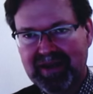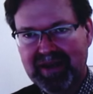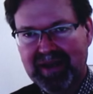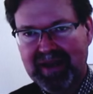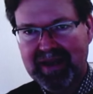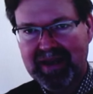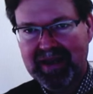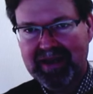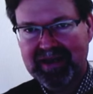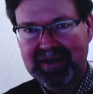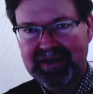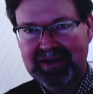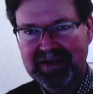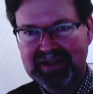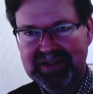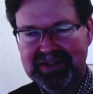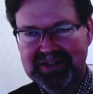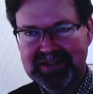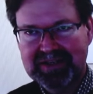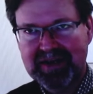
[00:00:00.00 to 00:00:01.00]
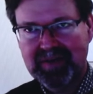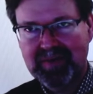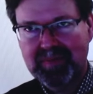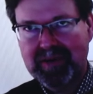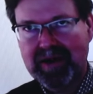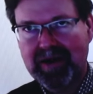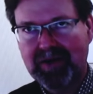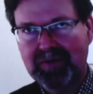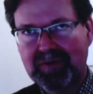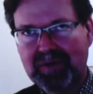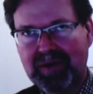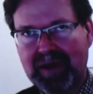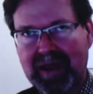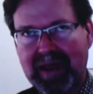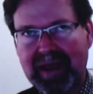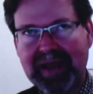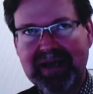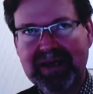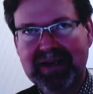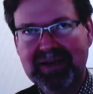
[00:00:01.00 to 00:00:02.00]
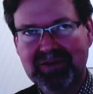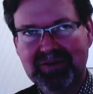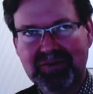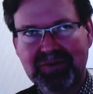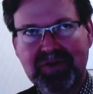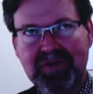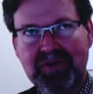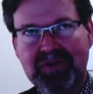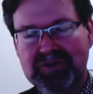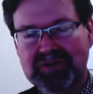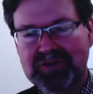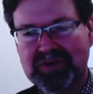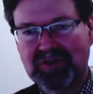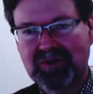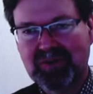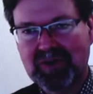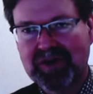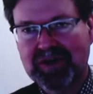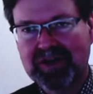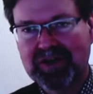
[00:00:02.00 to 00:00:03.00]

And I'd say about 80 of those are what I